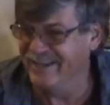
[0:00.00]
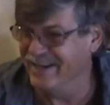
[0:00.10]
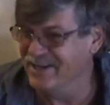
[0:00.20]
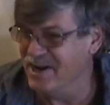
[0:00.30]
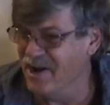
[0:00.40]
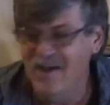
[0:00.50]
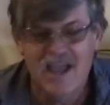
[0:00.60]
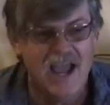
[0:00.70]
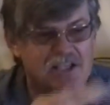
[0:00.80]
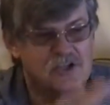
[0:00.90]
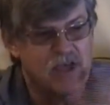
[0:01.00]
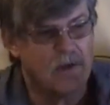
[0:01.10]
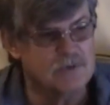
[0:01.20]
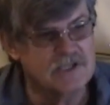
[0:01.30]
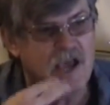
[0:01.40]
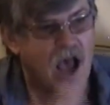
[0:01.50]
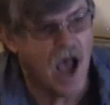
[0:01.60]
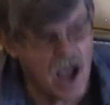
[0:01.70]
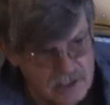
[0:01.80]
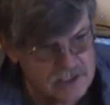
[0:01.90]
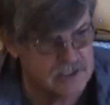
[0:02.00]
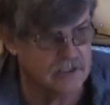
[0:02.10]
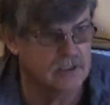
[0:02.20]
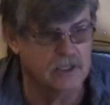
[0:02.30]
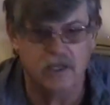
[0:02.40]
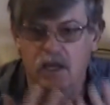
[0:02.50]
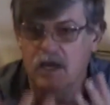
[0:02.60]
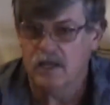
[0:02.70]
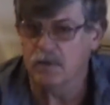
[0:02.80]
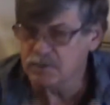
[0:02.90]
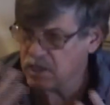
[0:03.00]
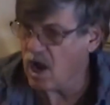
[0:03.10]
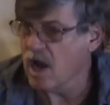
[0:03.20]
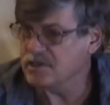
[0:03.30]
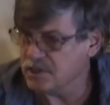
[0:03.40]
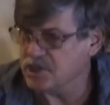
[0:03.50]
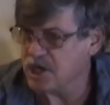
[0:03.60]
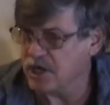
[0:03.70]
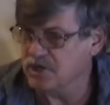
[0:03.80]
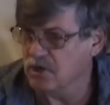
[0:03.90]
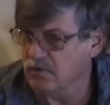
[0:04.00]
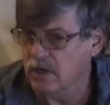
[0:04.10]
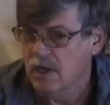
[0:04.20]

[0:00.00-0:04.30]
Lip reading: You know, and so that was constantly, it was a constant changeover.